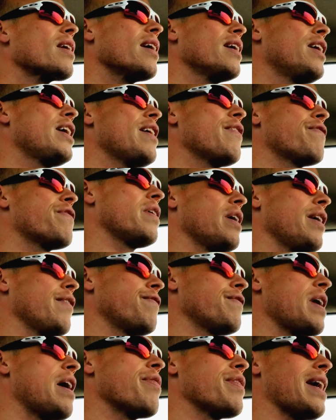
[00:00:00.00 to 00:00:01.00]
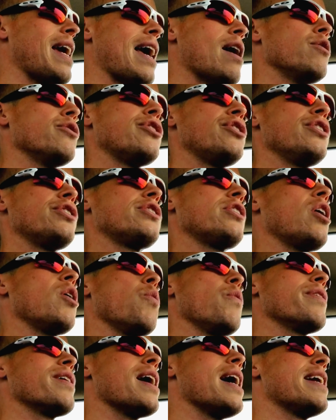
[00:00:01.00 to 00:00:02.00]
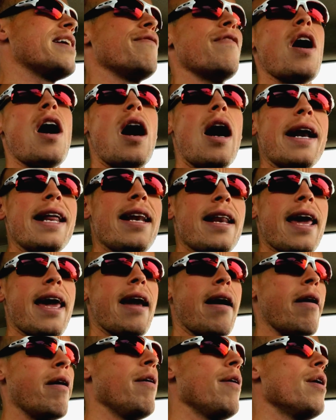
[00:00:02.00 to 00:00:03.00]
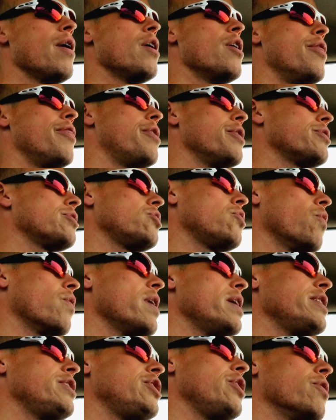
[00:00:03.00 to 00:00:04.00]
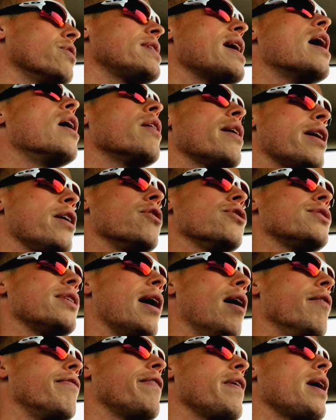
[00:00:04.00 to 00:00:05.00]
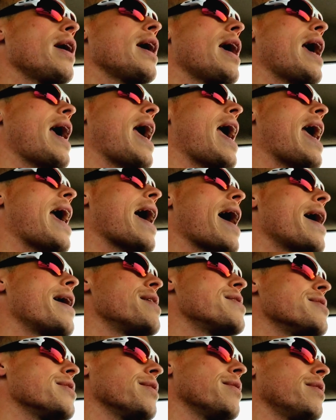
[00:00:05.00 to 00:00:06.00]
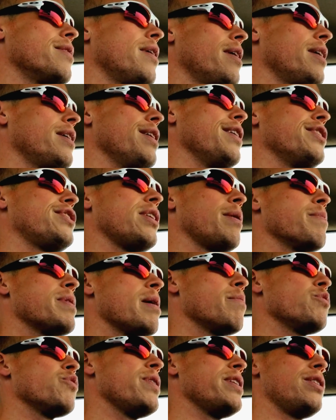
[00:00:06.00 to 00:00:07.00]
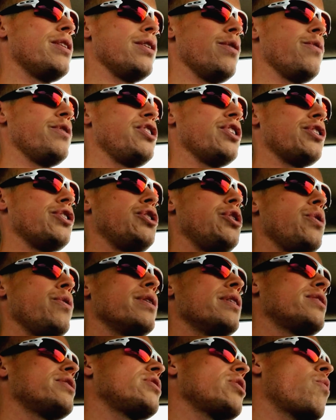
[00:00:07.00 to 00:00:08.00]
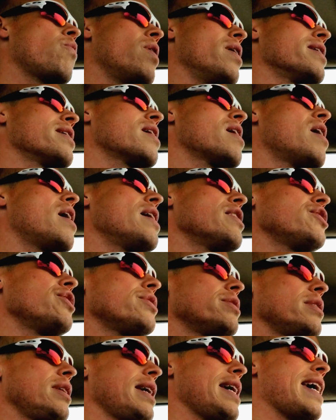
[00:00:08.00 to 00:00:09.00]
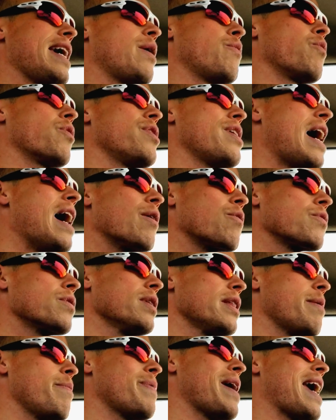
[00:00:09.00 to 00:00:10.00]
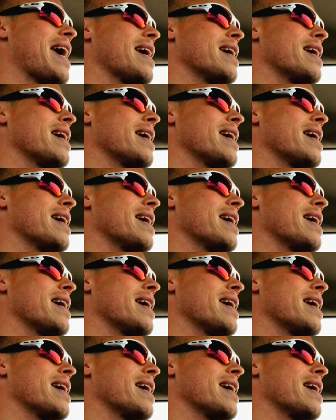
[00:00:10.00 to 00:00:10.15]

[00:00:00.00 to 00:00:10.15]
if nothing else, just start with kind of auditing the stories you're telling yourself. And sometimes we just do this so unconsciously and we're not really paying